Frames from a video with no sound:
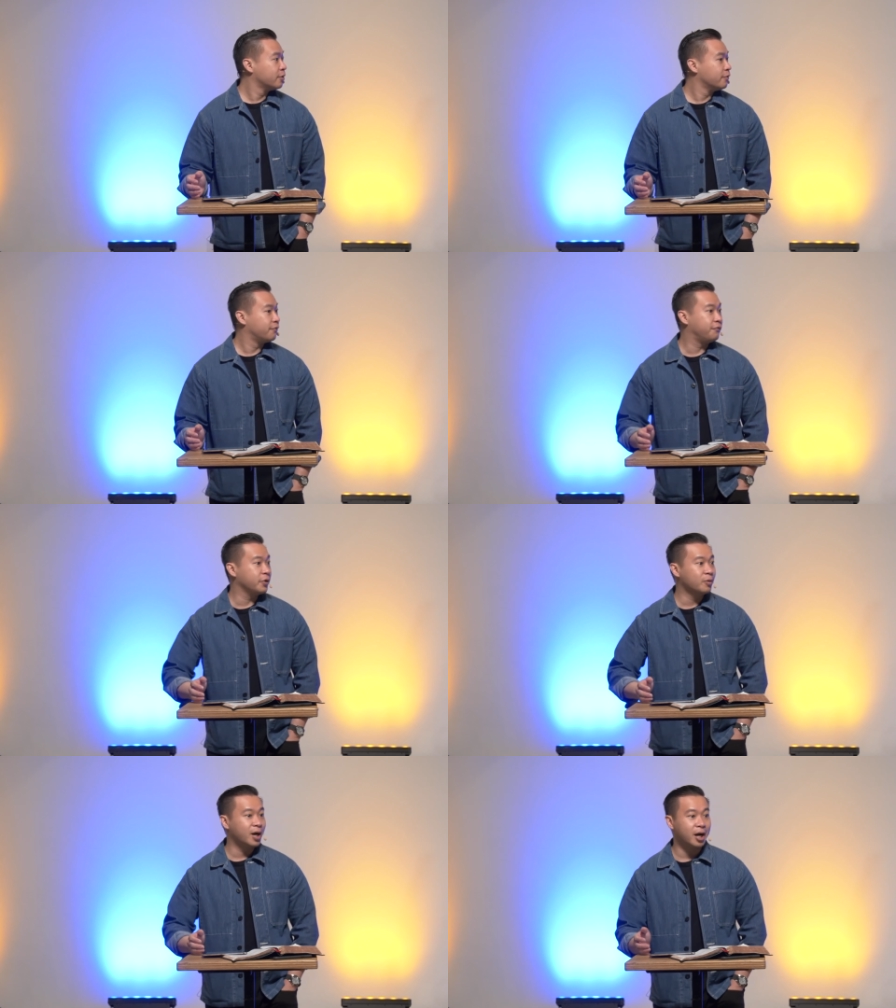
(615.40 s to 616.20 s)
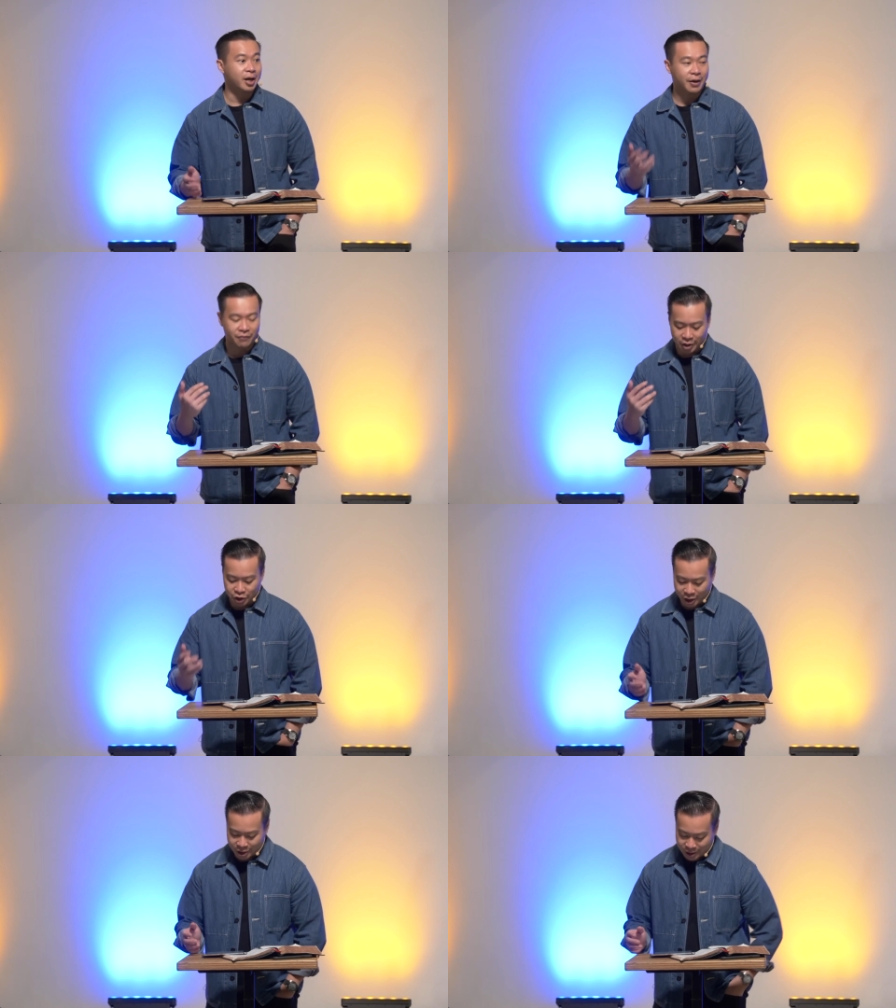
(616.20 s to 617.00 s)
few uh,
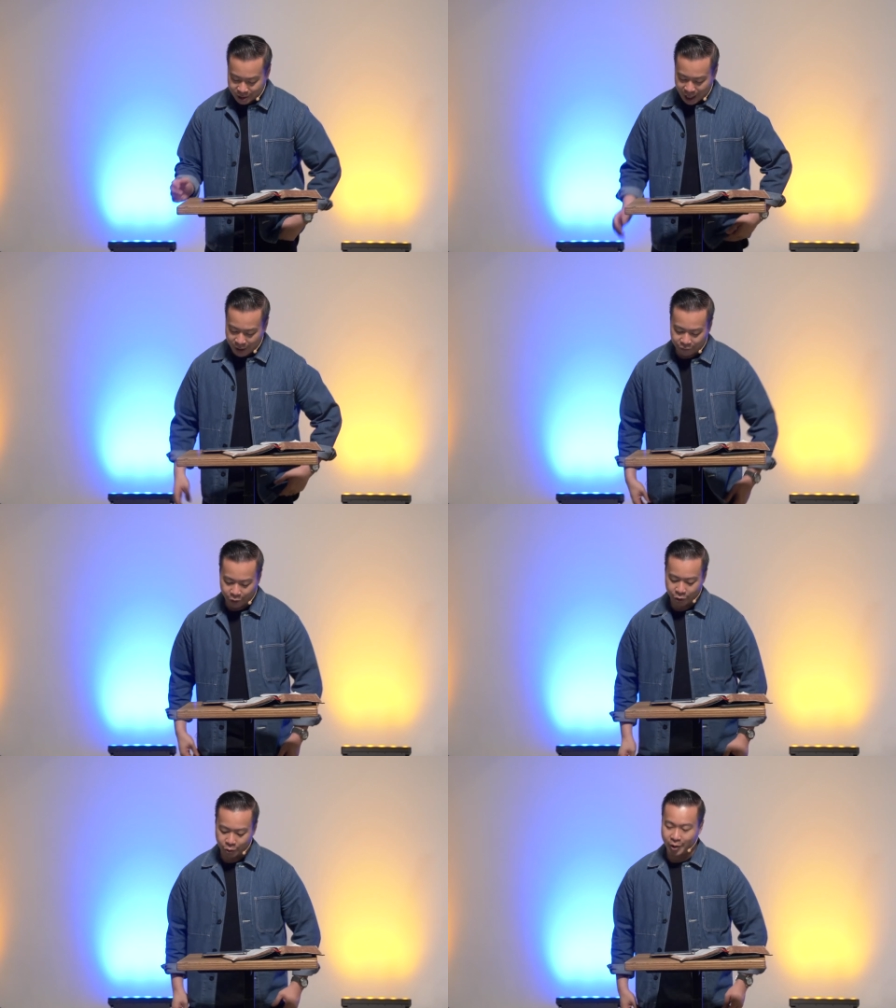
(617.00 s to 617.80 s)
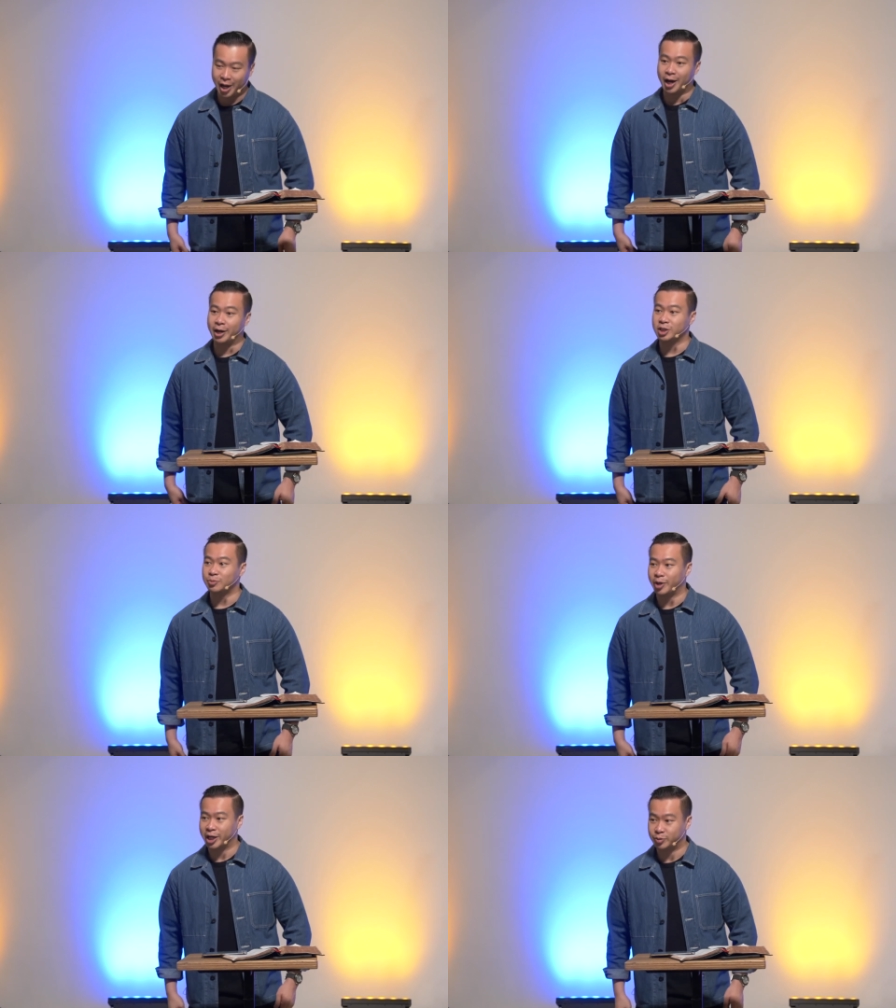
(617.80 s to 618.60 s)
definitions up for you uh,
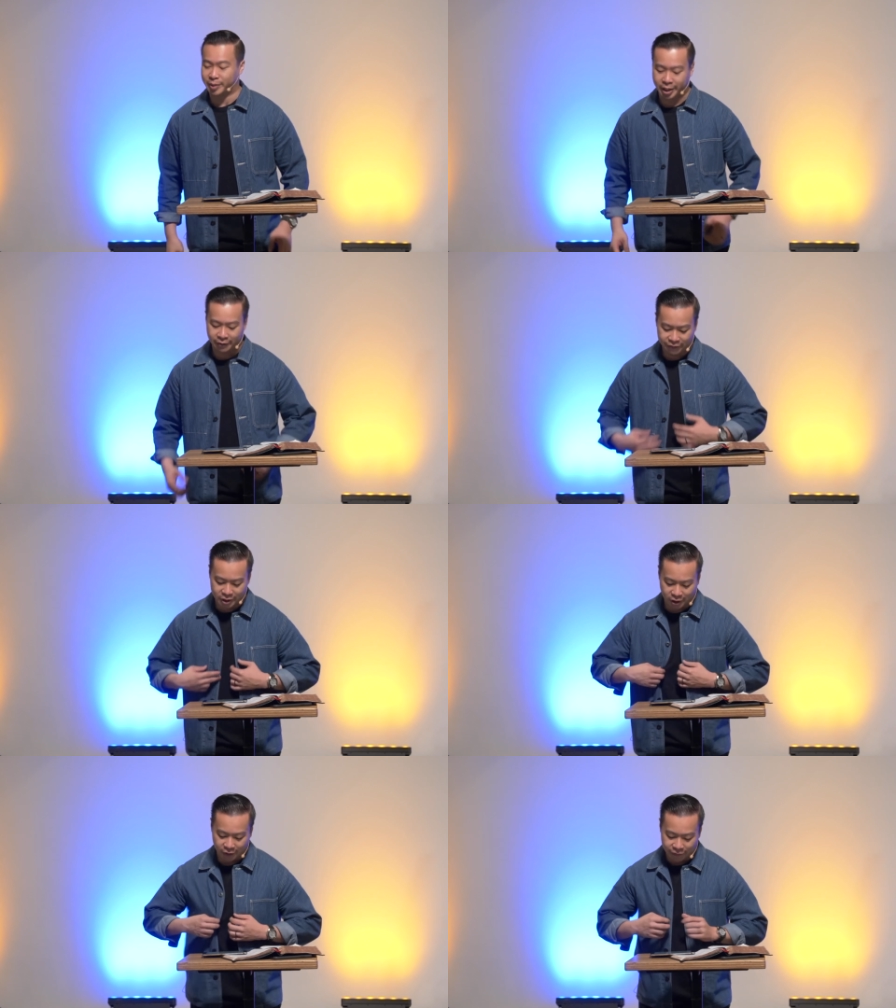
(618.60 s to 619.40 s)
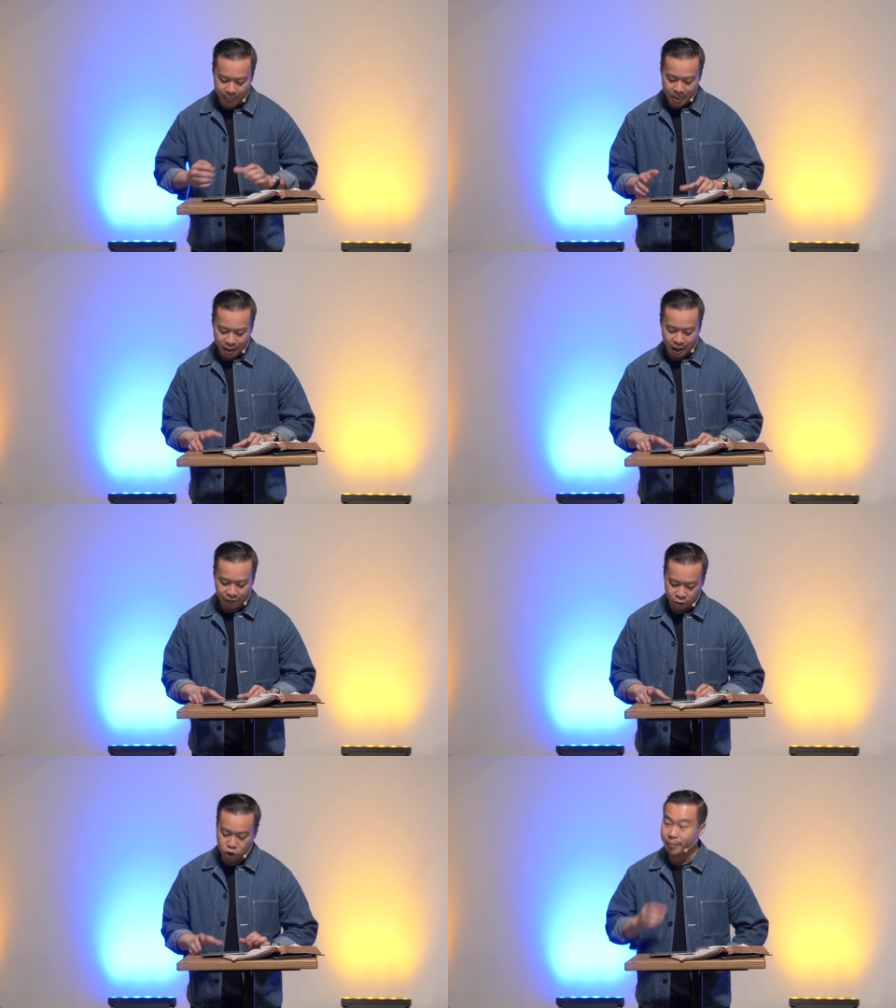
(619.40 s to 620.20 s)
this morning as we begin. First off,
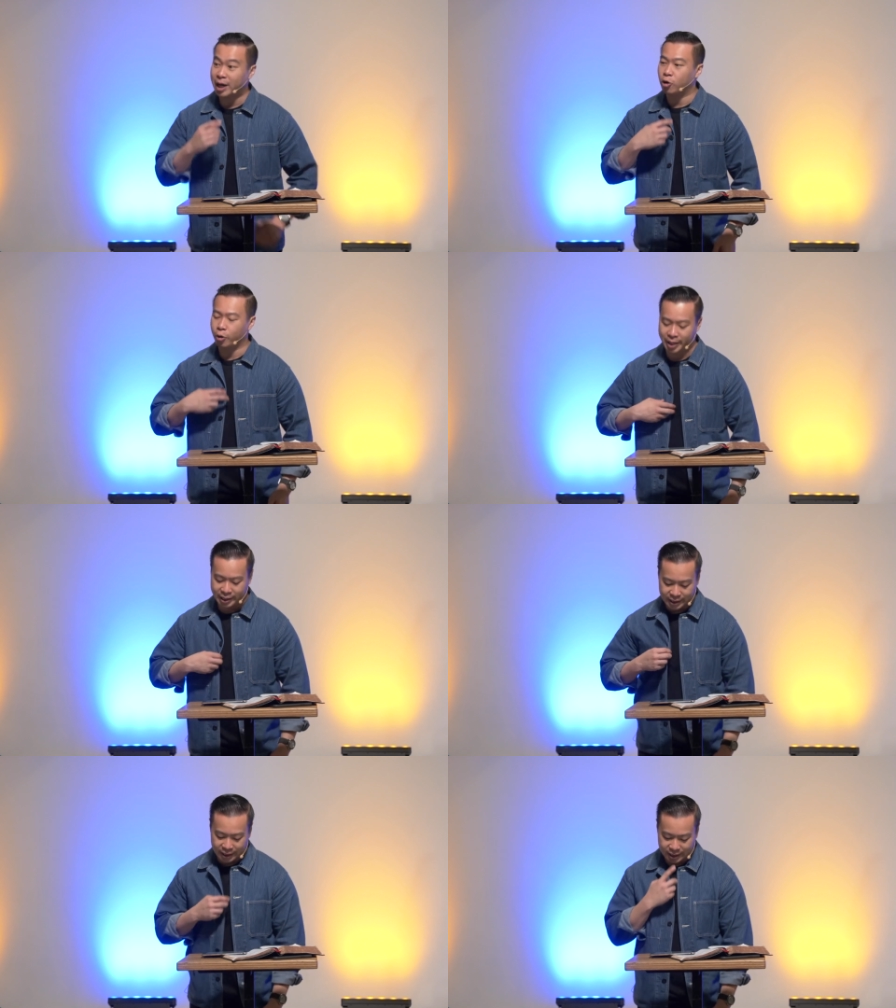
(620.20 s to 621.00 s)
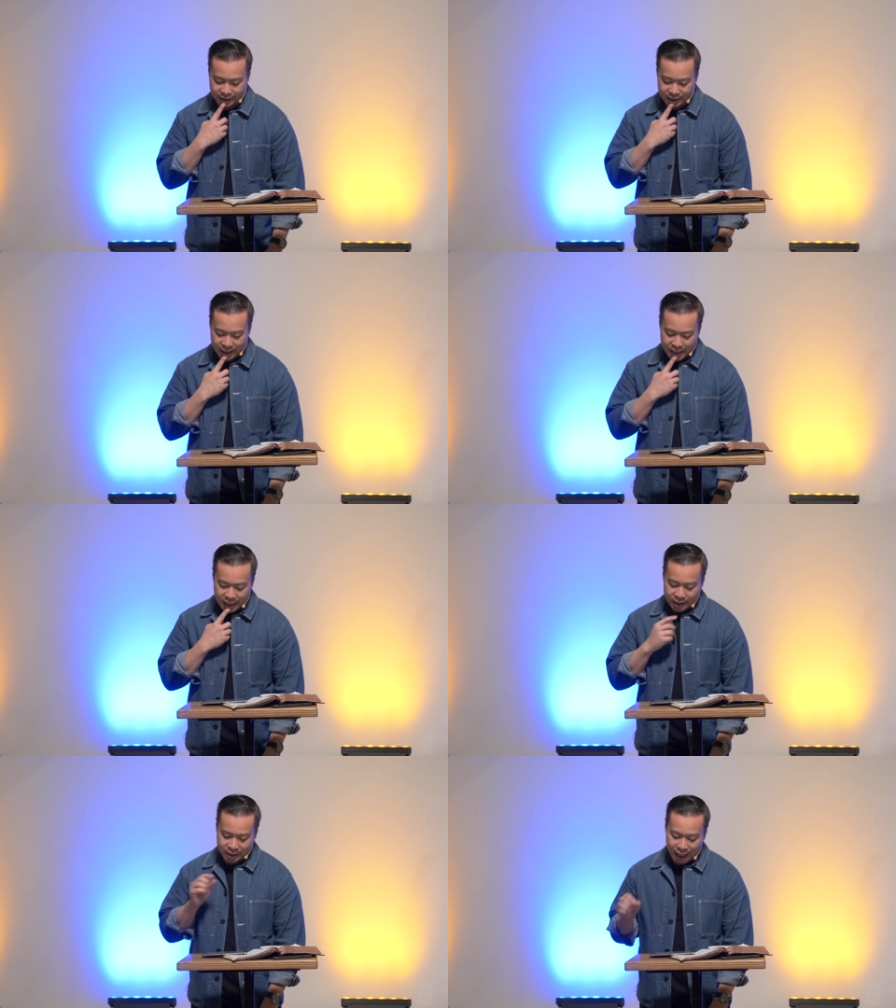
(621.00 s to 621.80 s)
uh, from John Mark Comer, he says this
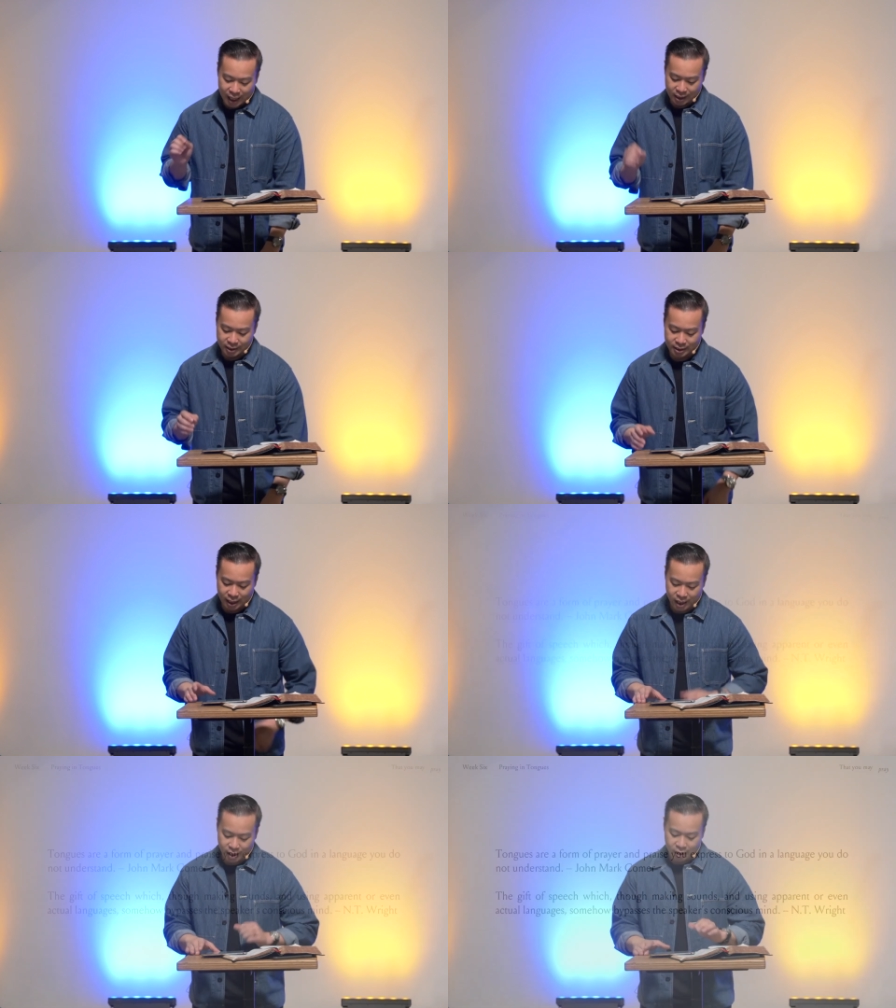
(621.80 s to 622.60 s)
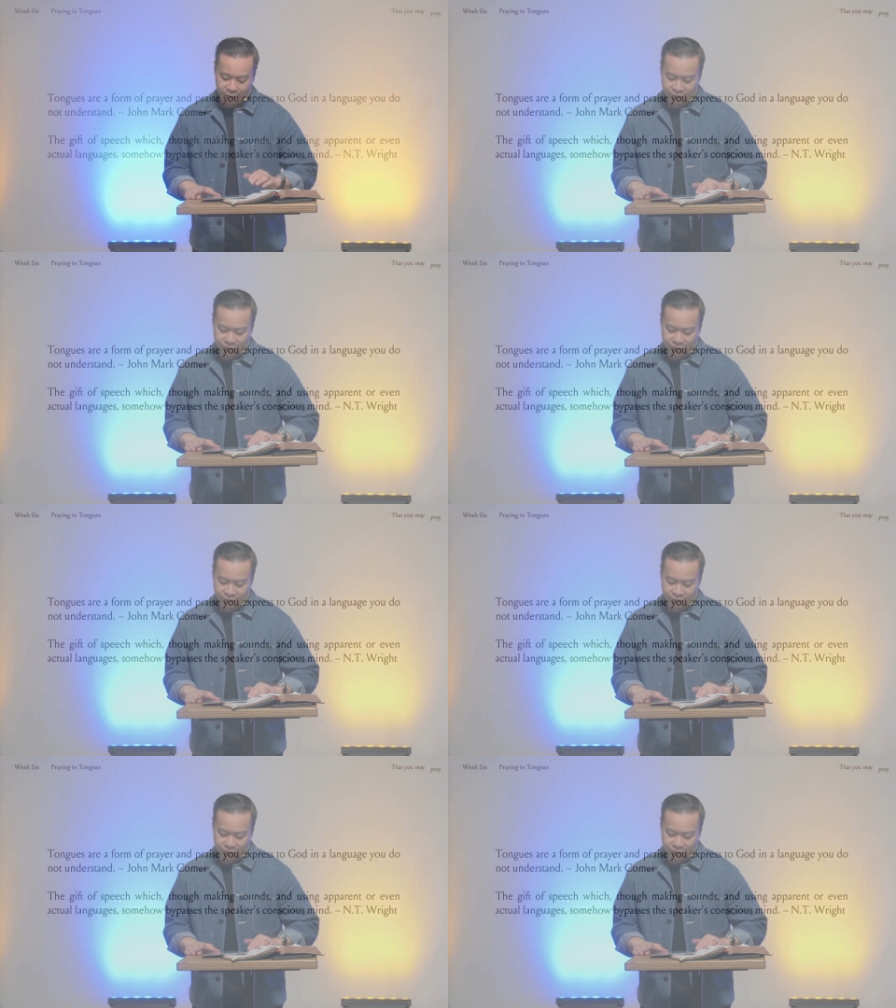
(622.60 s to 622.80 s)
Tongues are a